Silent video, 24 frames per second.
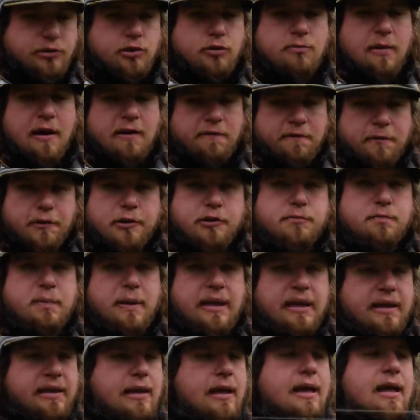to my first
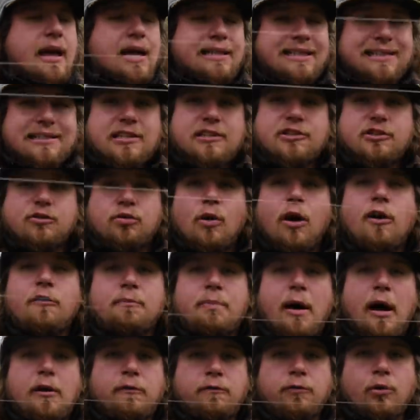bead. And this is
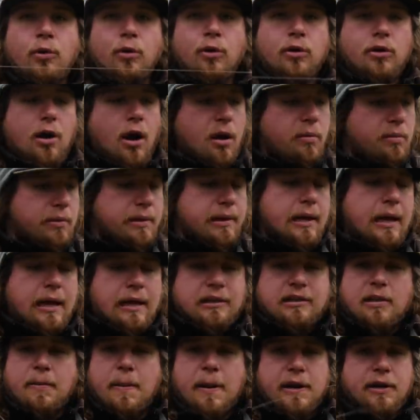12-pound fluorocarbon.
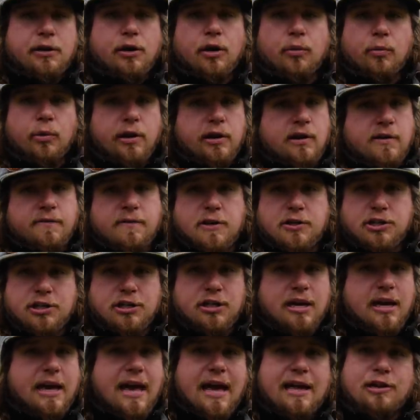Depending on where you're
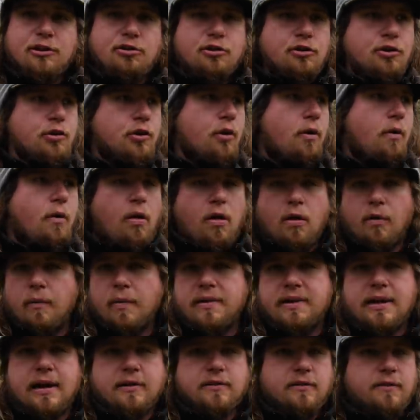fishing, again, you can go all the
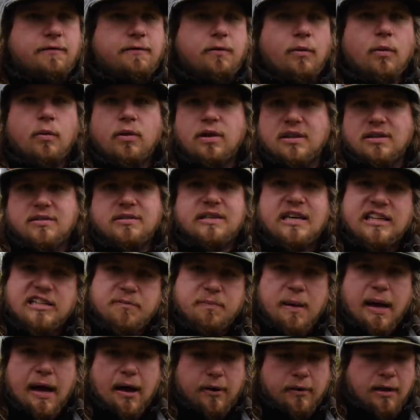way down to 4 to 6
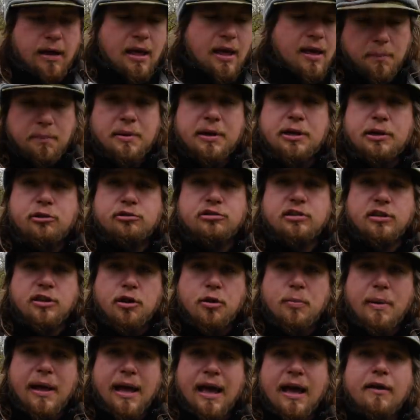pound, but I use a
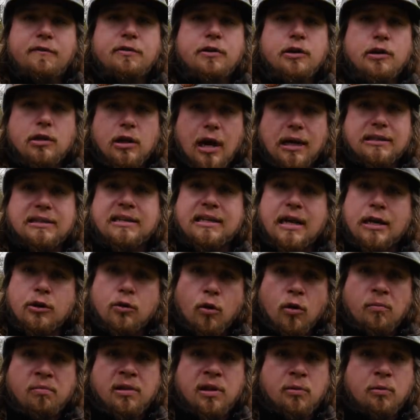little bit heavier line than I
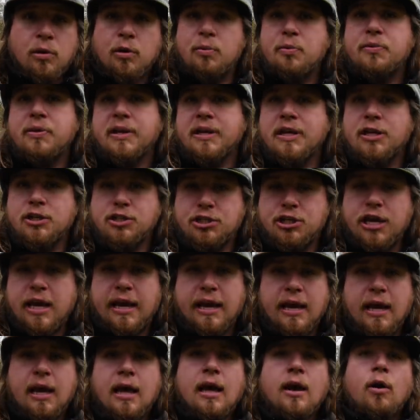normally would with like a
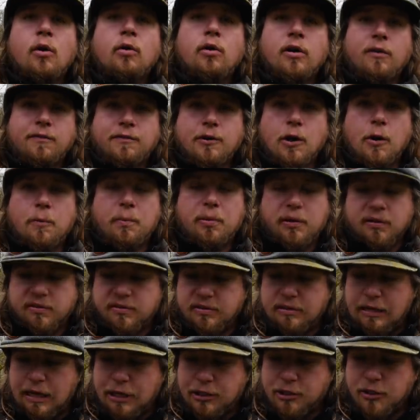jig or a float
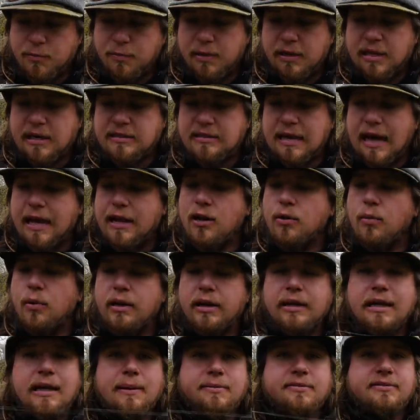presentation because I don't
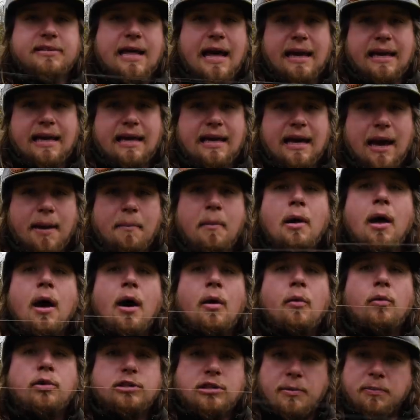want to keep snagging up,
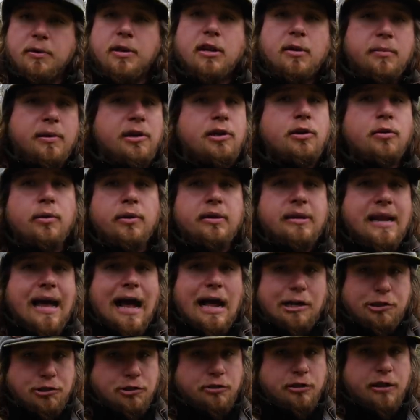which I'm going to be doing
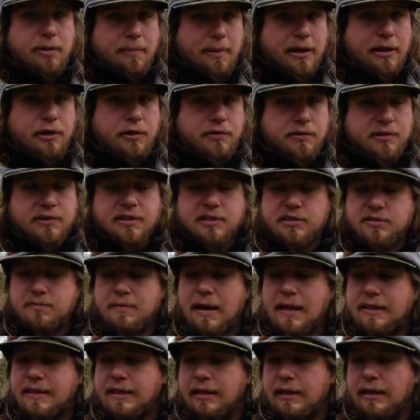naturally by using this
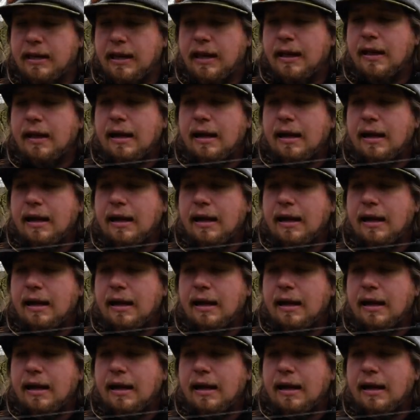method